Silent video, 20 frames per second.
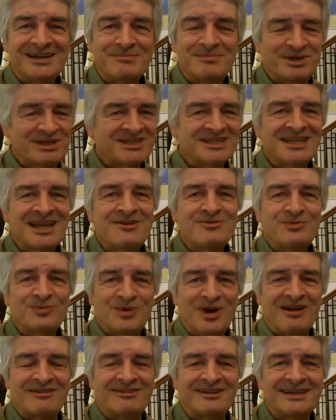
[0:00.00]
But don't
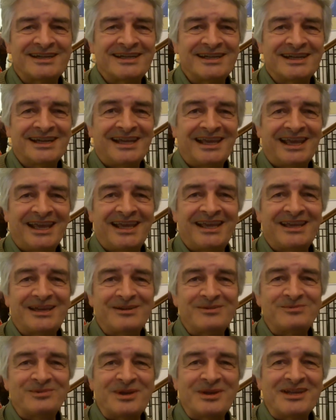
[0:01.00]
worry,
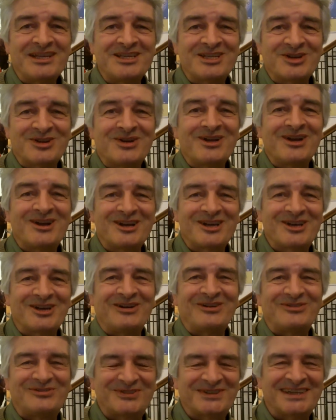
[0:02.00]
here we enjoy our
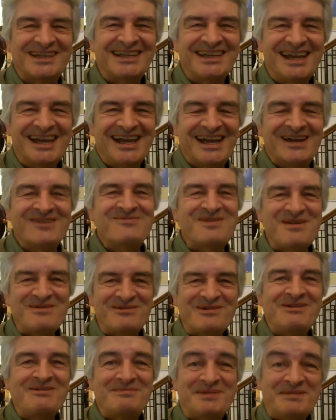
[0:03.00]
coffee and we
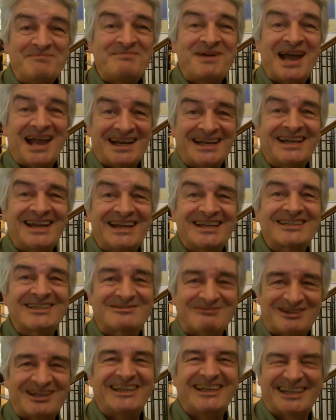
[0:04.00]
will be back
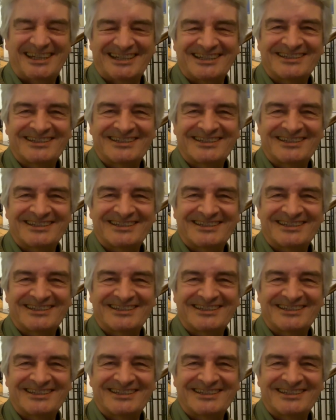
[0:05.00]
next week.